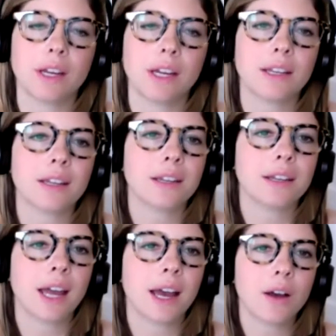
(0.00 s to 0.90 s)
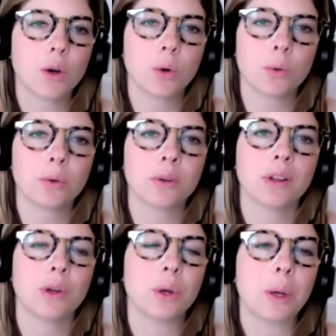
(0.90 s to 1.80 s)
And now,
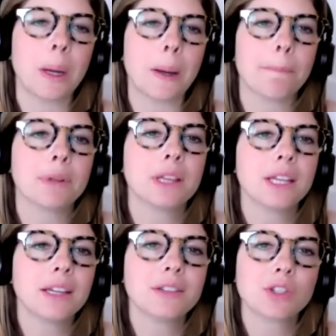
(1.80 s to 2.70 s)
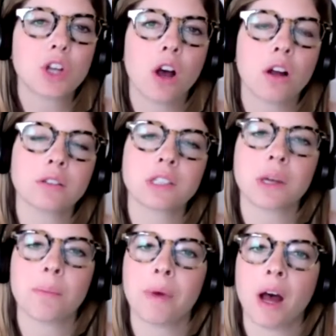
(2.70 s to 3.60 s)
please call
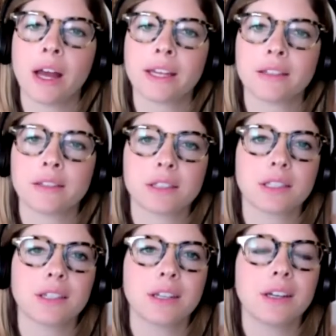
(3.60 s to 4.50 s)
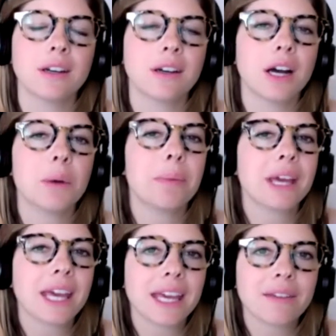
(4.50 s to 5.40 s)
to mind a
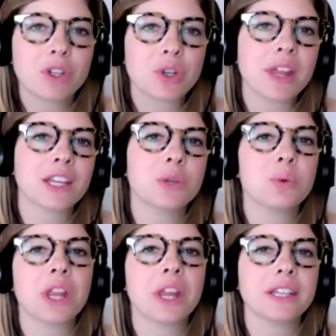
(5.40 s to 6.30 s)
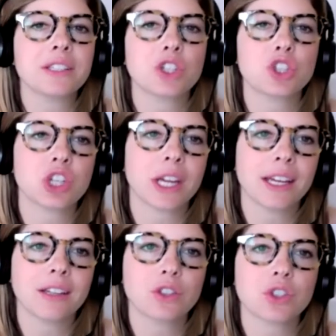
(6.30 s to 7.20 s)
behavior that you would like to
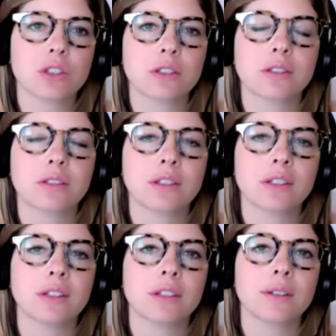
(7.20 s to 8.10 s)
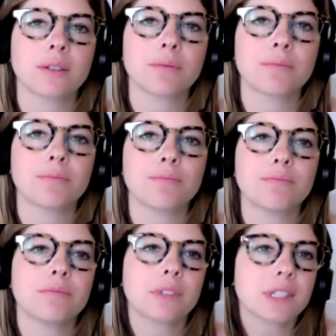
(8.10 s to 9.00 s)
change.
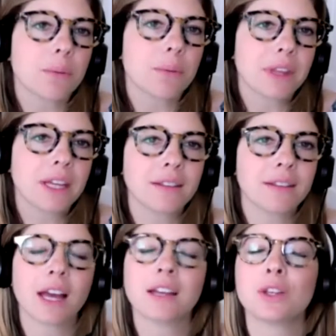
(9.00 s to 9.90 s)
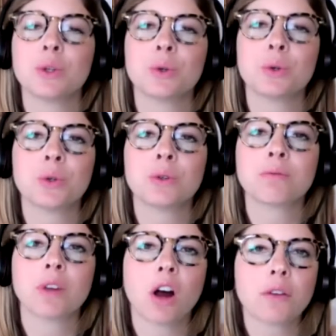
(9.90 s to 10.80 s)
Something that you
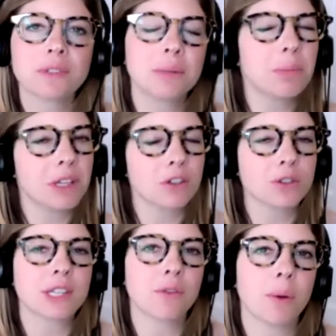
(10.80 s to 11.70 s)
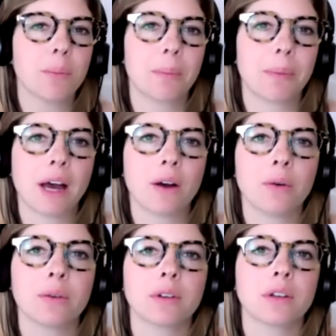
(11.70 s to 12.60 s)
often beat yourself up about.